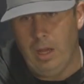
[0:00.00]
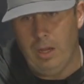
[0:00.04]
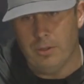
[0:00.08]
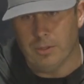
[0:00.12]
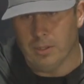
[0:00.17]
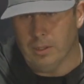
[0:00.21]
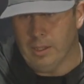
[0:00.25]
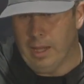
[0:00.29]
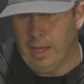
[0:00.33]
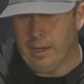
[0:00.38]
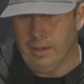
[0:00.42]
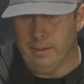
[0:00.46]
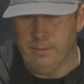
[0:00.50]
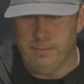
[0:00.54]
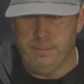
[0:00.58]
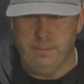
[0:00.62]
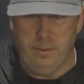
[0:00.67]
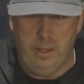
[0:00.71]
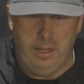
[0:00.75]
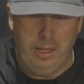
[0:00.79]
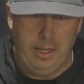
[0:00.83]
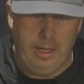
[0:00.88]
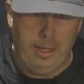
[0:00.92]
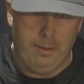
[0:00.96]
There's a lot
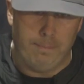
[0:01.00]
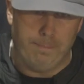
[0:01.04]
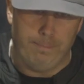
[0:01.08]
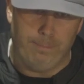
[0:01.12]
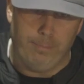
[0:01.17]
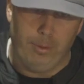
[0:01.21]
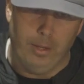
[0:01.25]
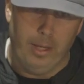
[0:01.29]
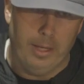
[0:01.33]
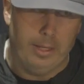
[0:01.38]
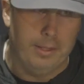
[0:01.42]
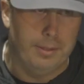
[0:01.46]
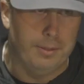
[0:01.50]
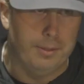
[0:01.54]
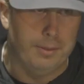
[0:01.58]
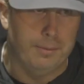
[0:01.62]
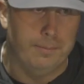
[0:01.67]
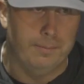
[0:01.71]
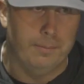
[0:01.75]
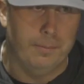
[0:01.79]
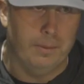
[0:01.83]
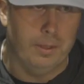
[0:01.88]
of plays.